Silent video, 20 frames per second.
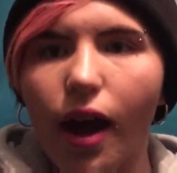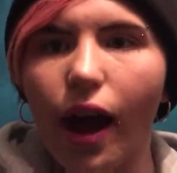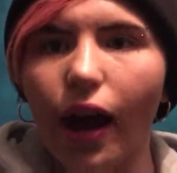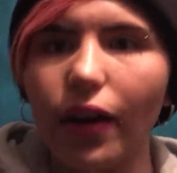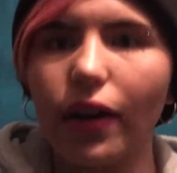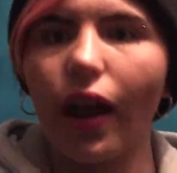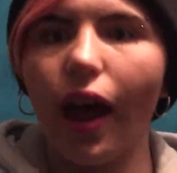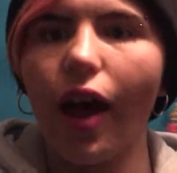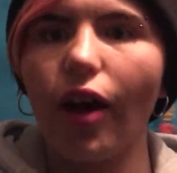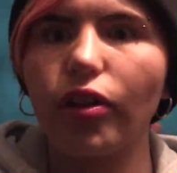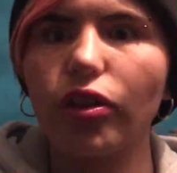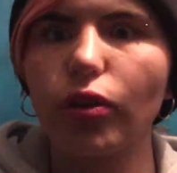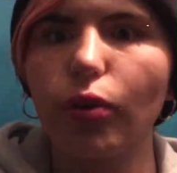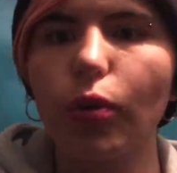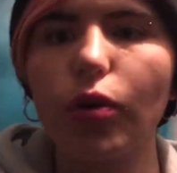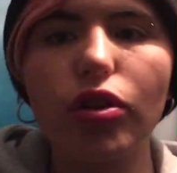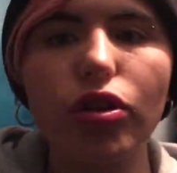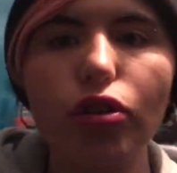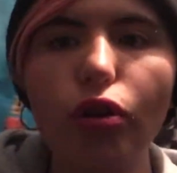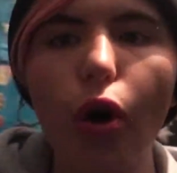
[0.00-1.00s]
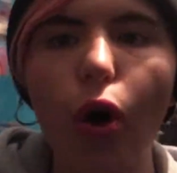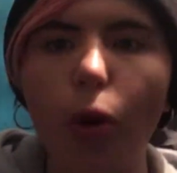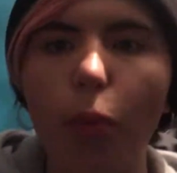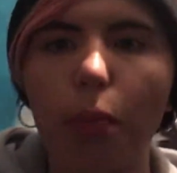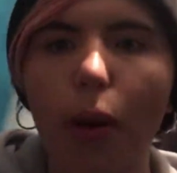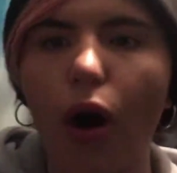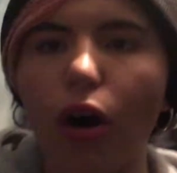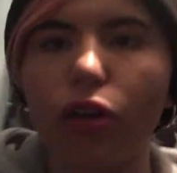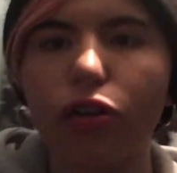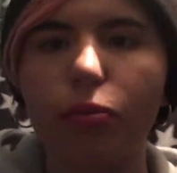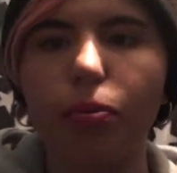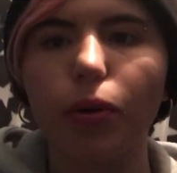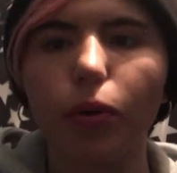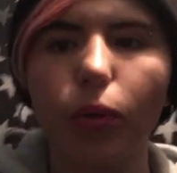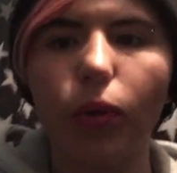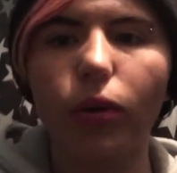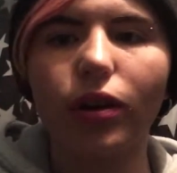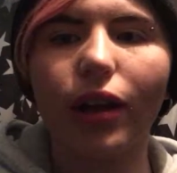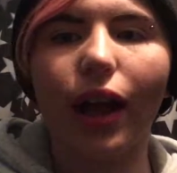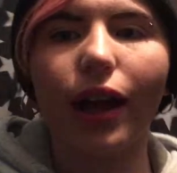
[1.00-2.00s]
And like there was no
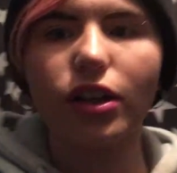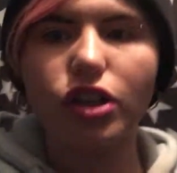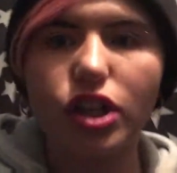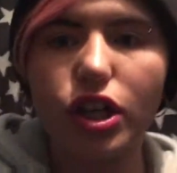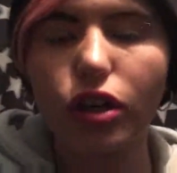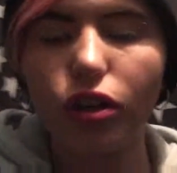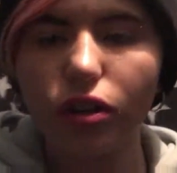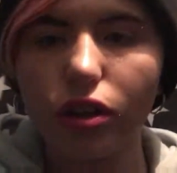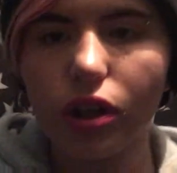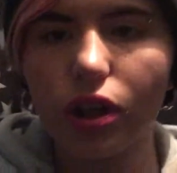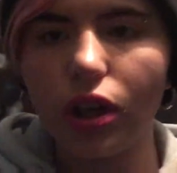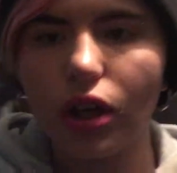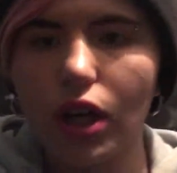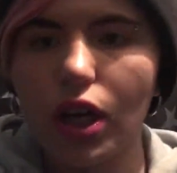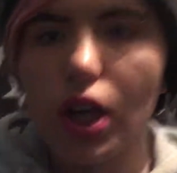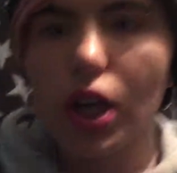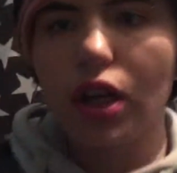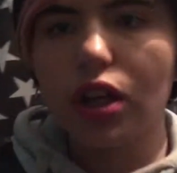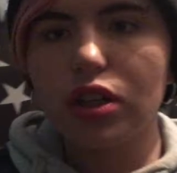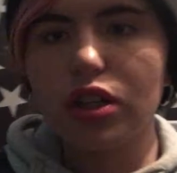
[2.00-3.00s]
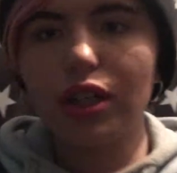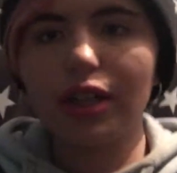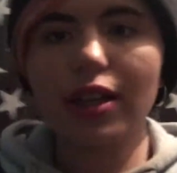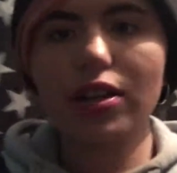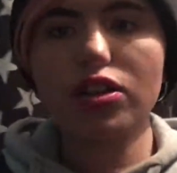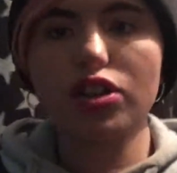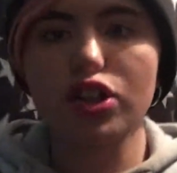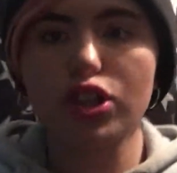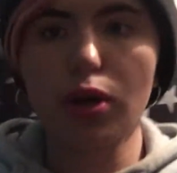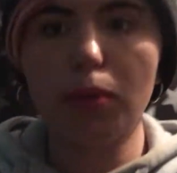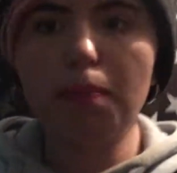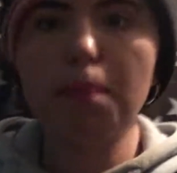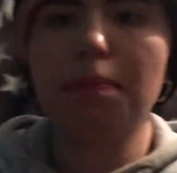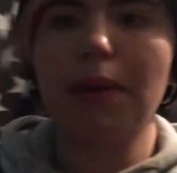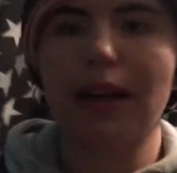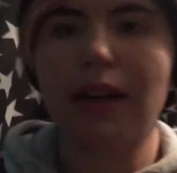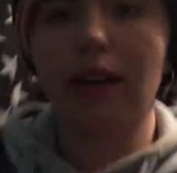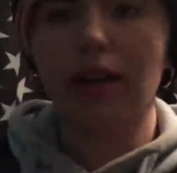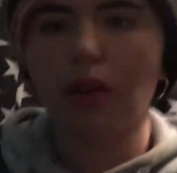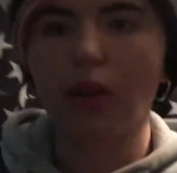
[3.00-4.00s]
possible, like she didn't
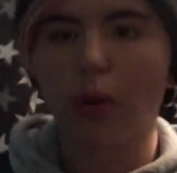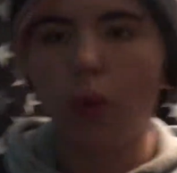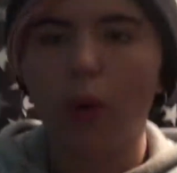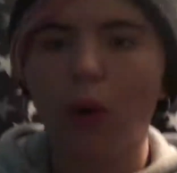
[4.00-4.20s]
jump into the